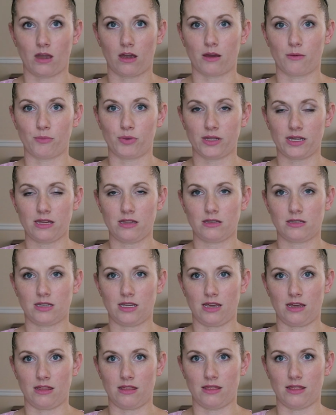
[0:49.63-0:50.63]
Complete
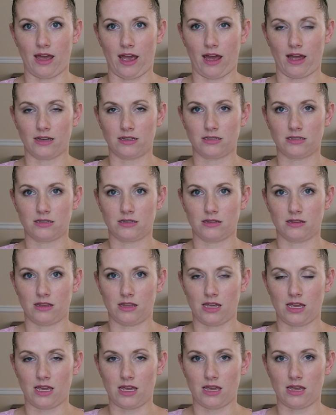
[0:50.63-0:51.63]
in that
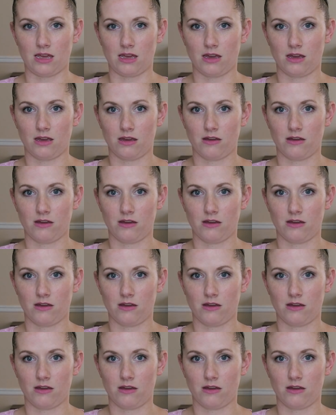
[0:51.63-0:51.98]
the